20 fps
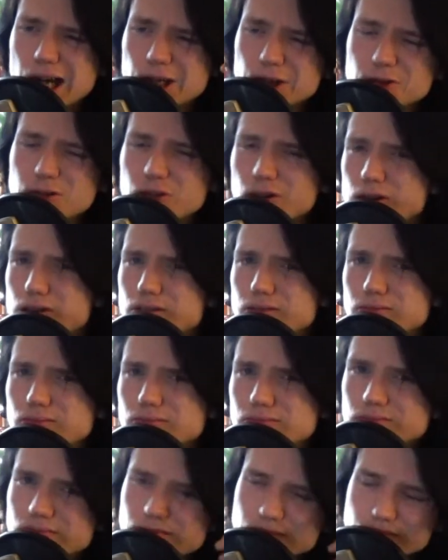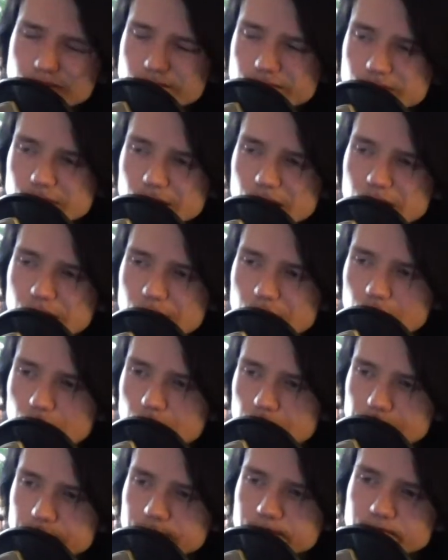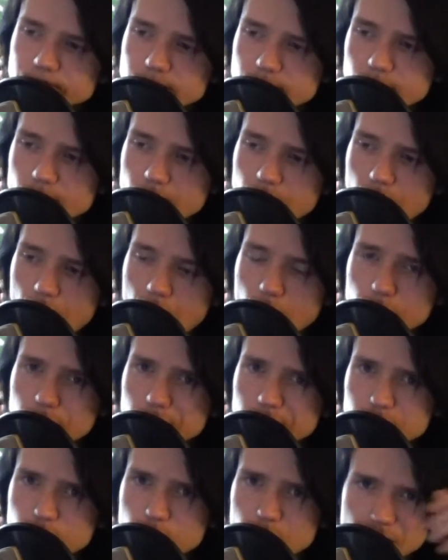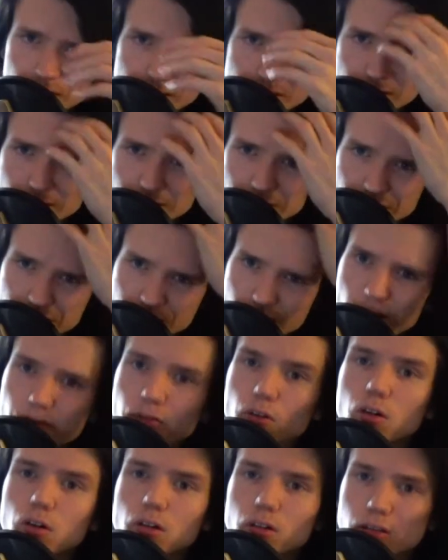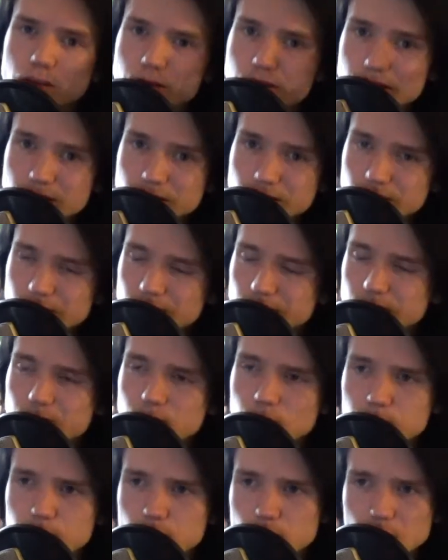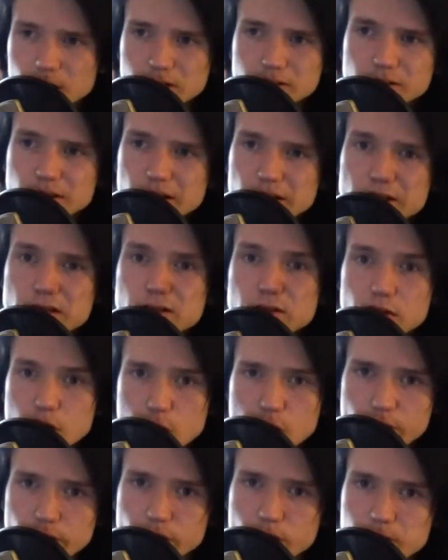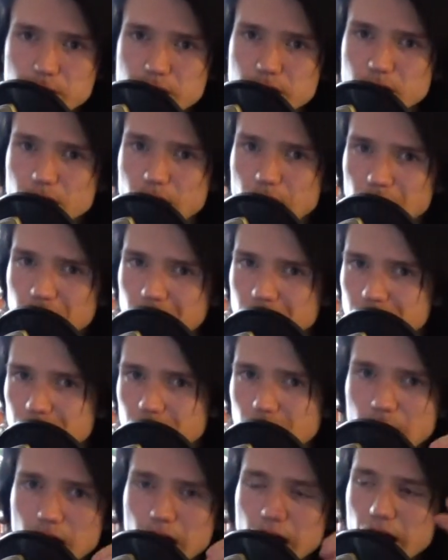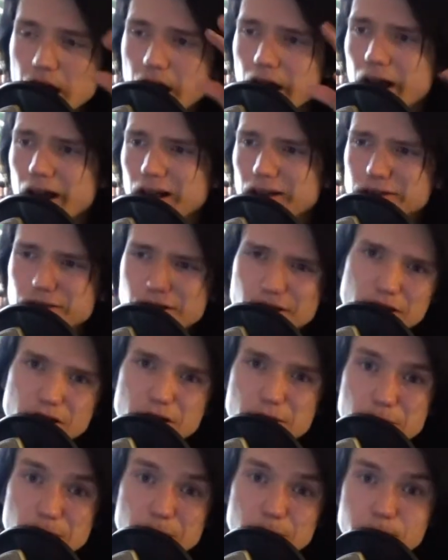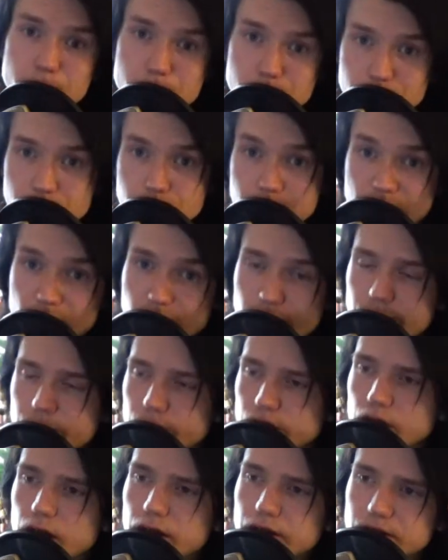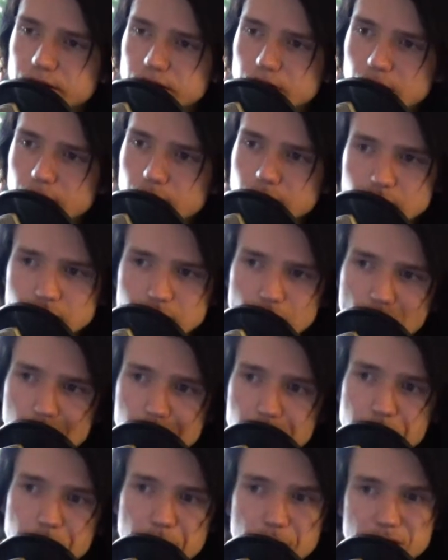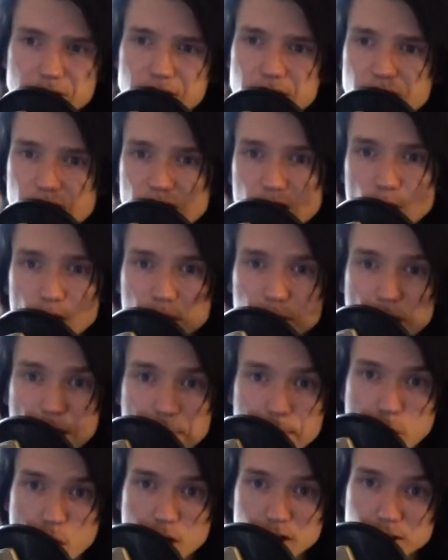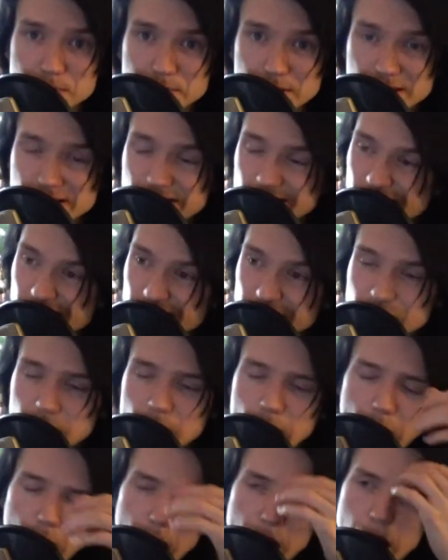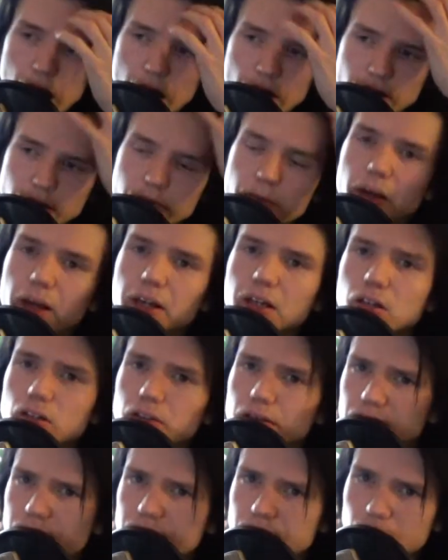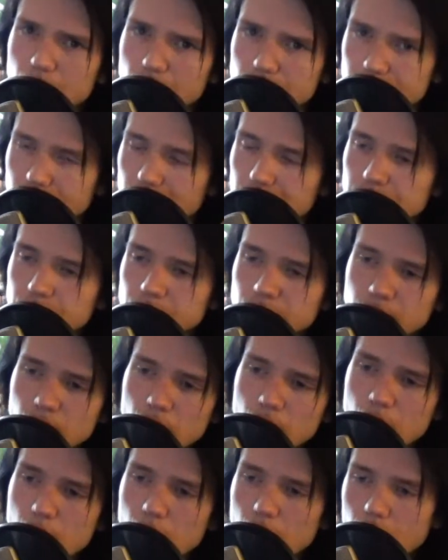I don't know how it works, all this stuff, or it's because it's new for me and it's a little bit different, and I must see what my possibilities are to make all this stuff happen.